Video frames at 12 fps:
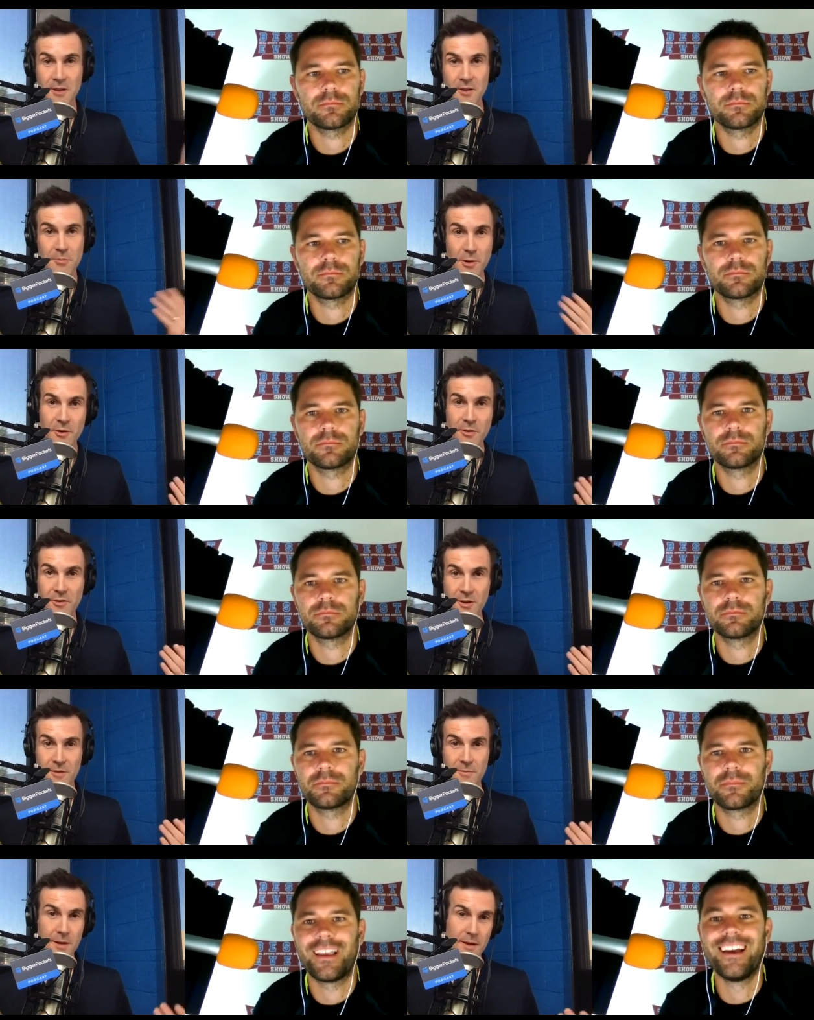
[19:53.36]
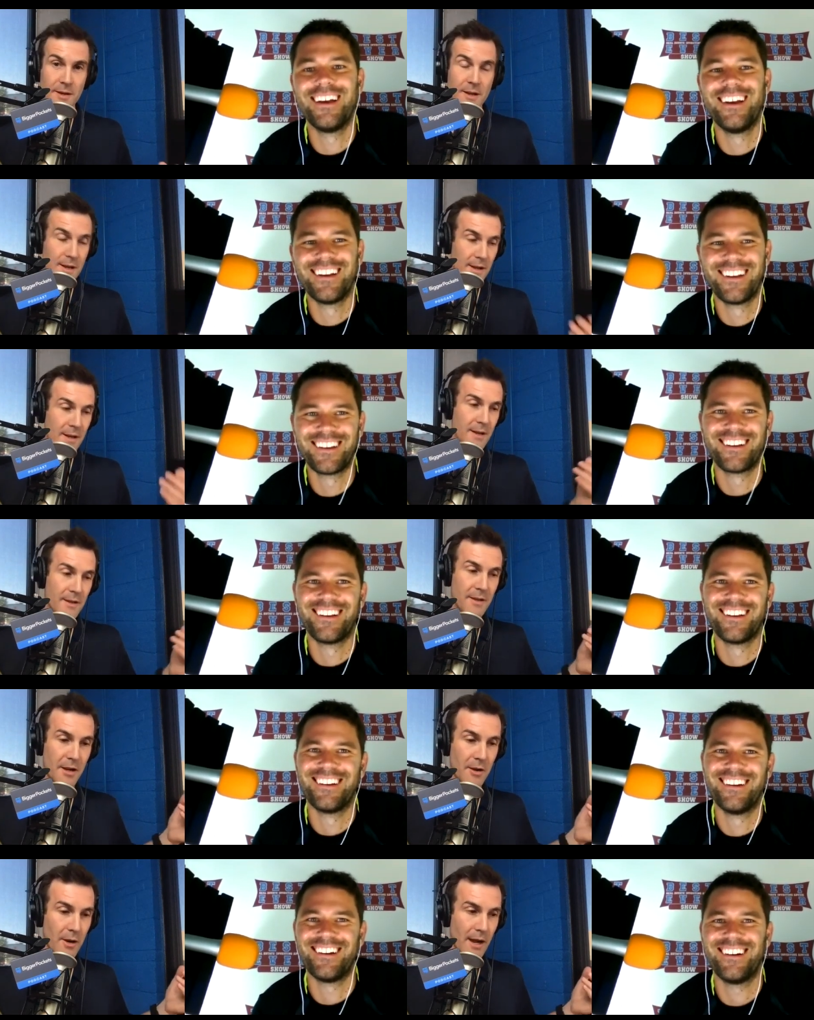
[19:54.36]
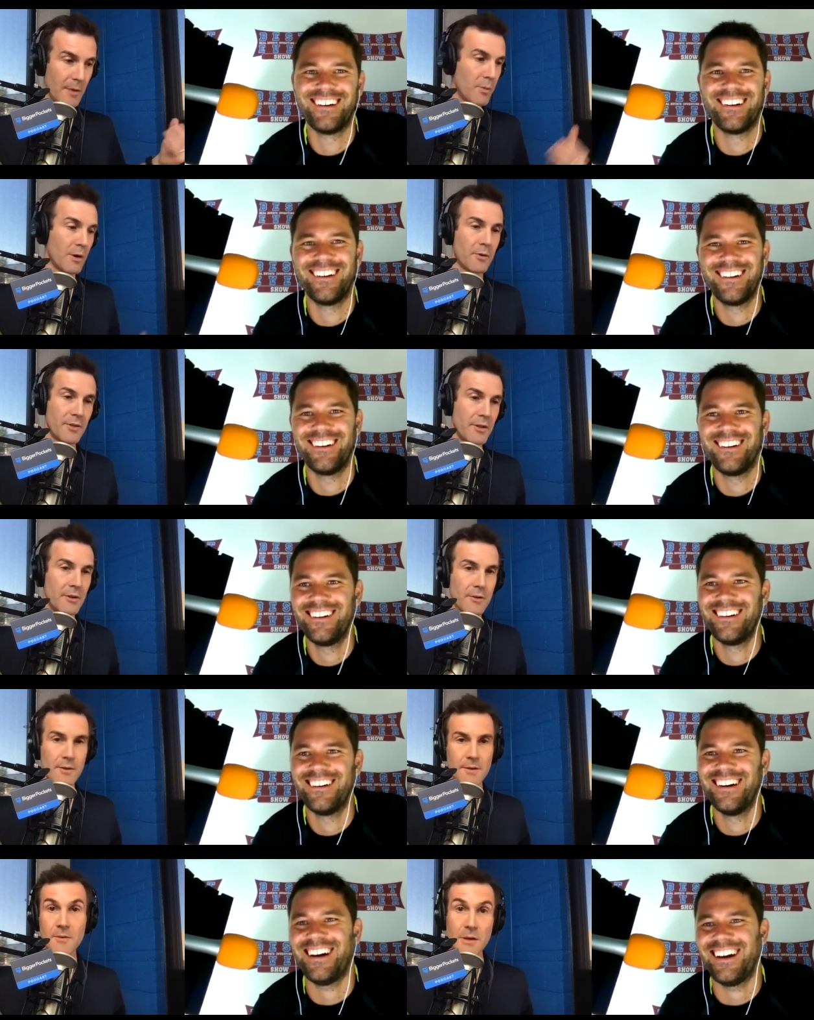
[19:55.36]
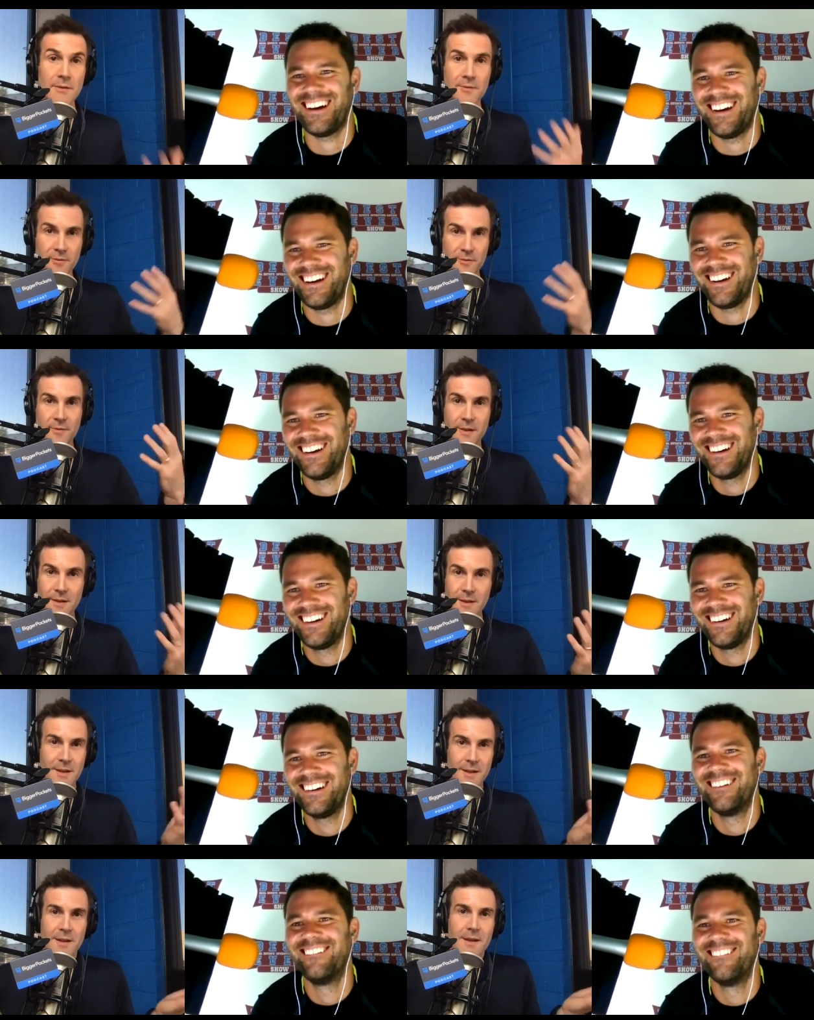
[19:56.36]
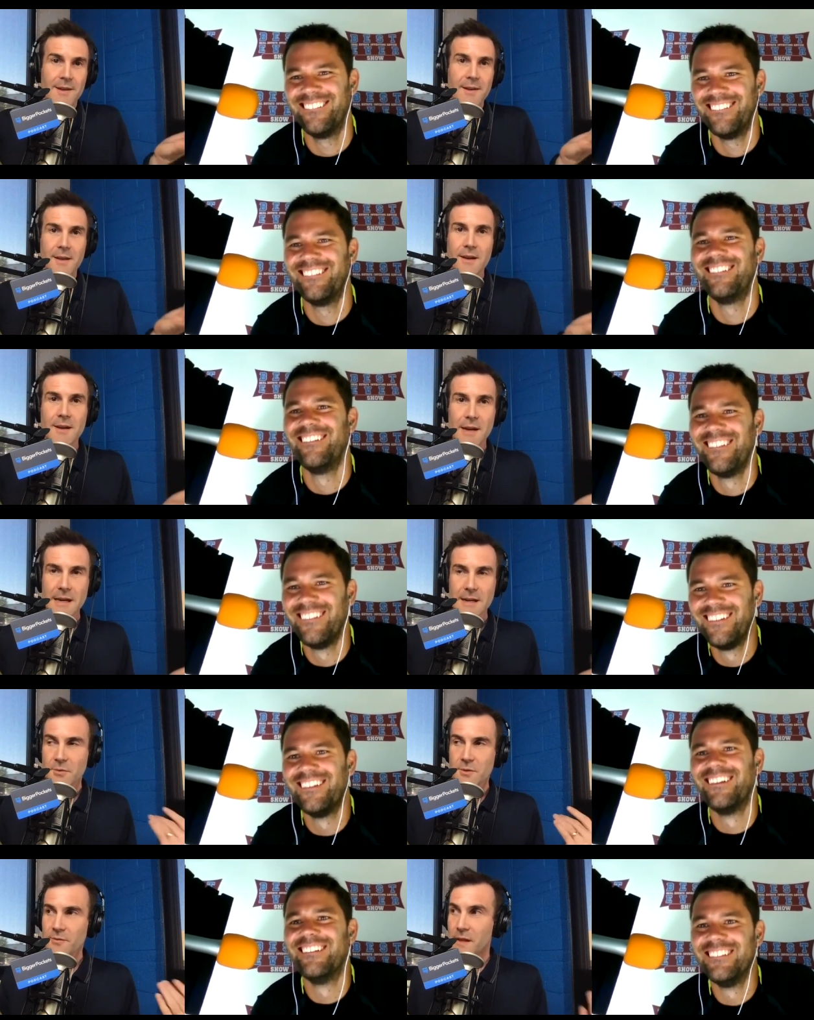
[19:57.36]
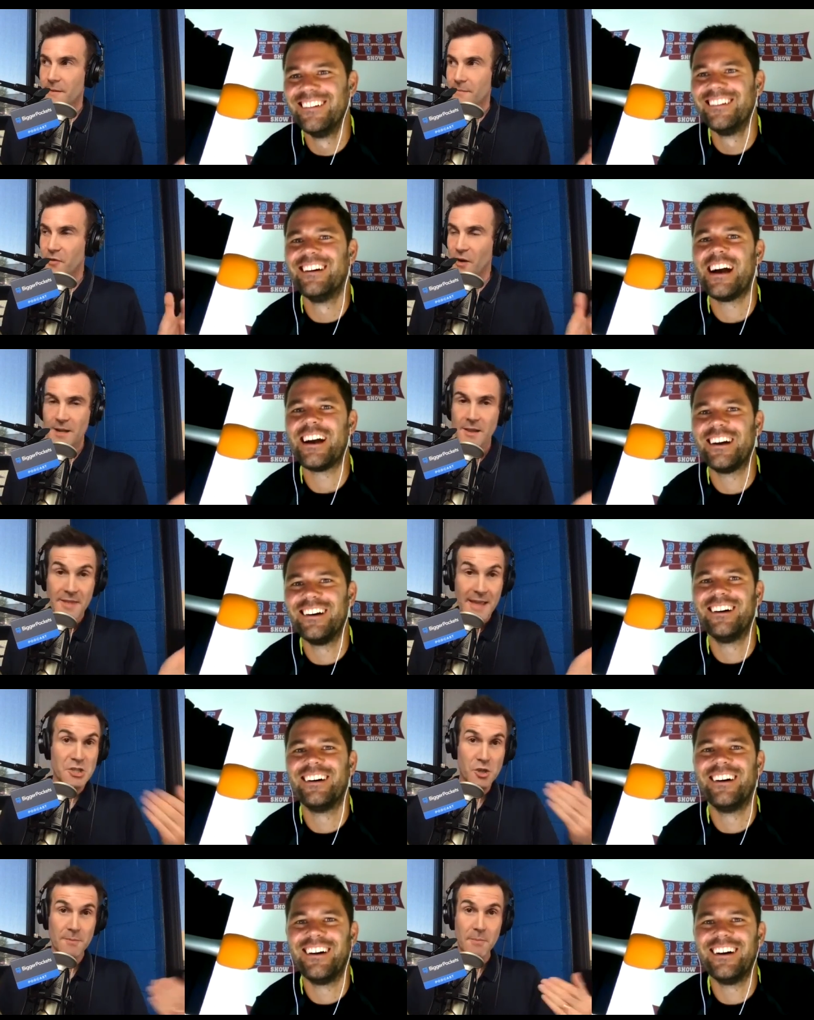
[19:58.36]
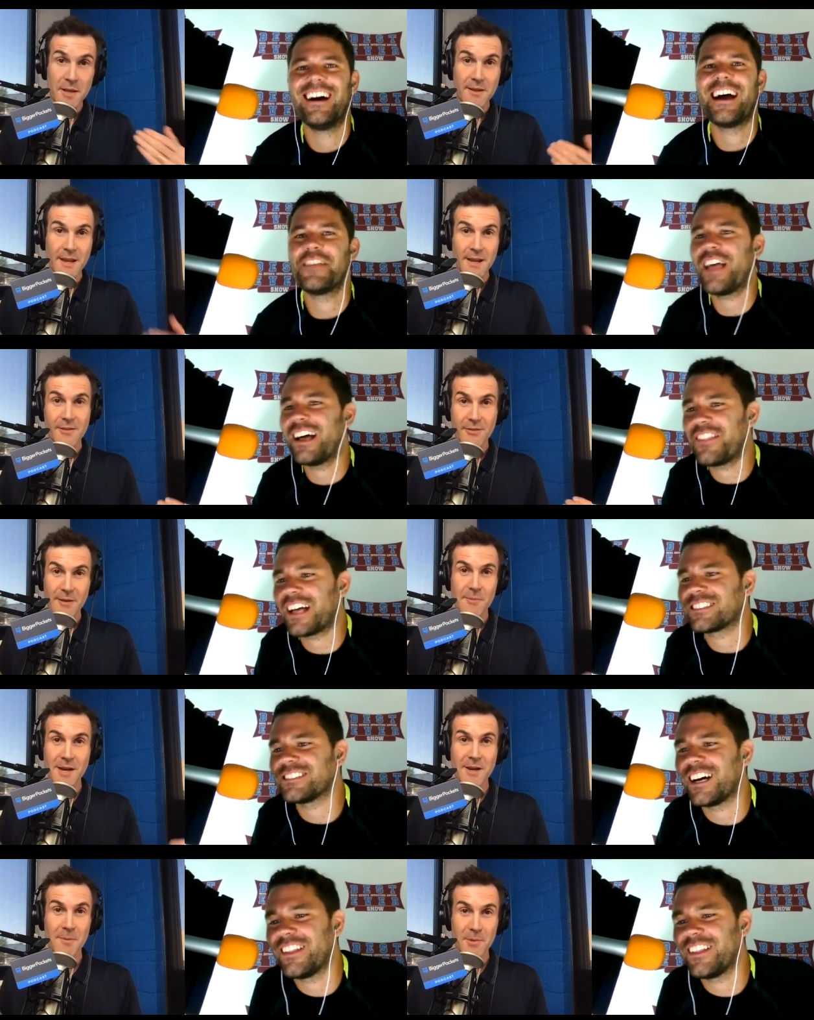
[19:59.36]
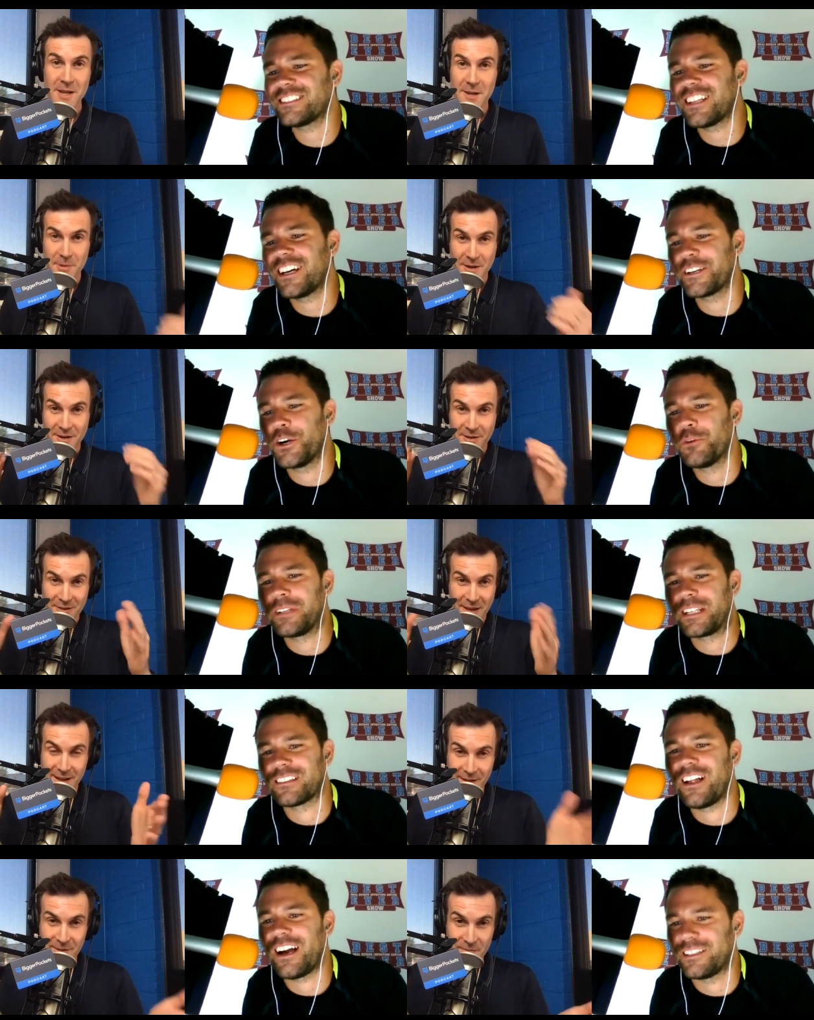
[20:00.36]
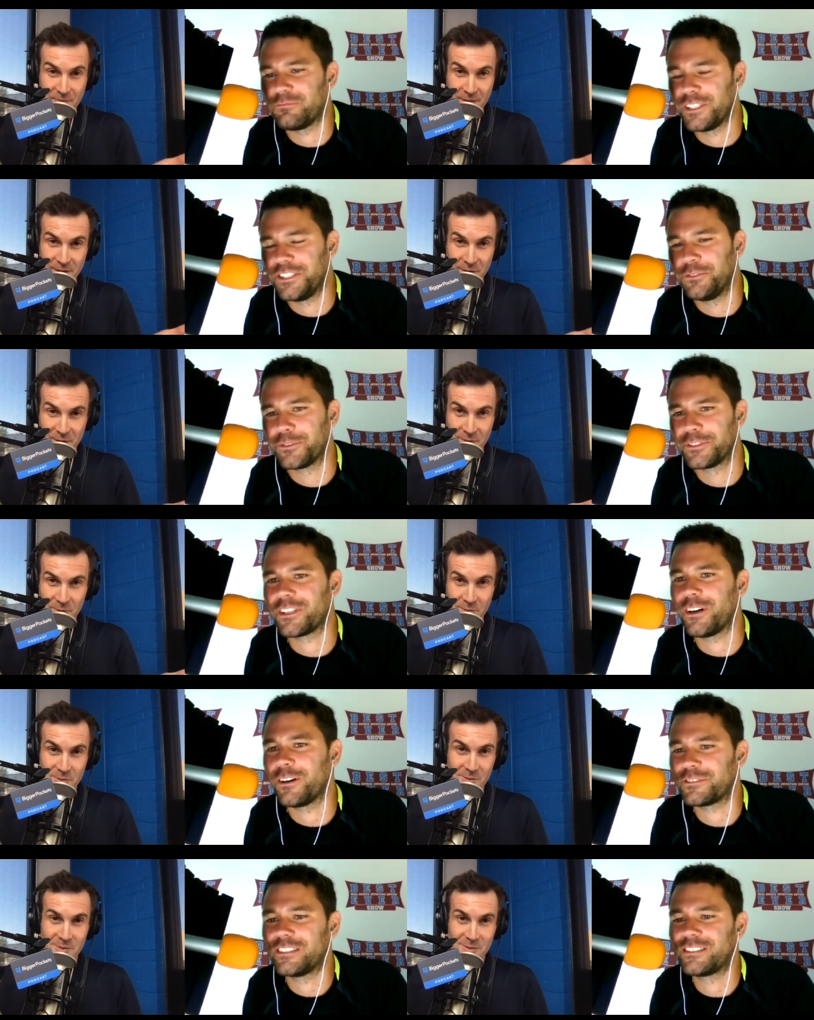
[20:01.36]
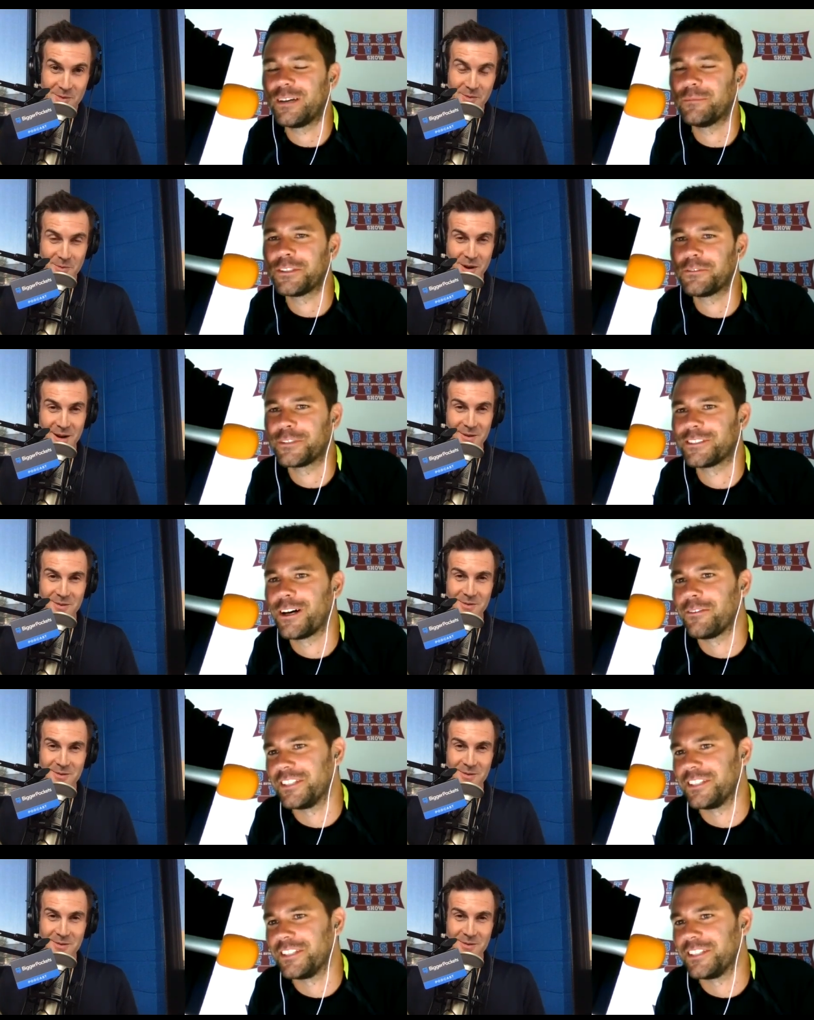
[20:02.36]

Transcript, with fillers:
Speaker 1: person, but, you know, I work with you. Well, I, frankly, that shouldn't be the
Speaker 2: case. That, that's not, that's not your opening line when you resolve, attempt correct. to resolve an